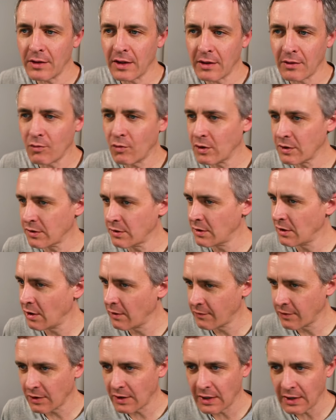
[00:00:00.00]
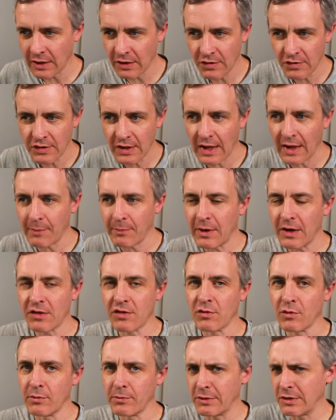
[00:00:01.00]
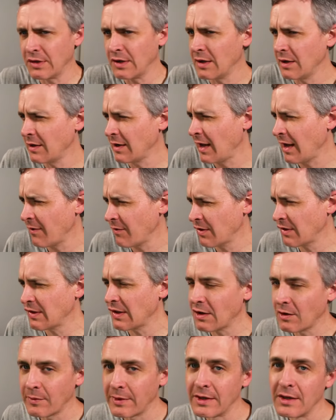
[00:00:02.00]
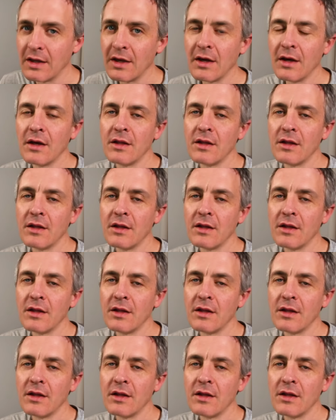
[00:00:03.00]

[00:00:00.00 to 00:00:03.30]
they want to know if they're getting scammed by someone pretending to have a settlement.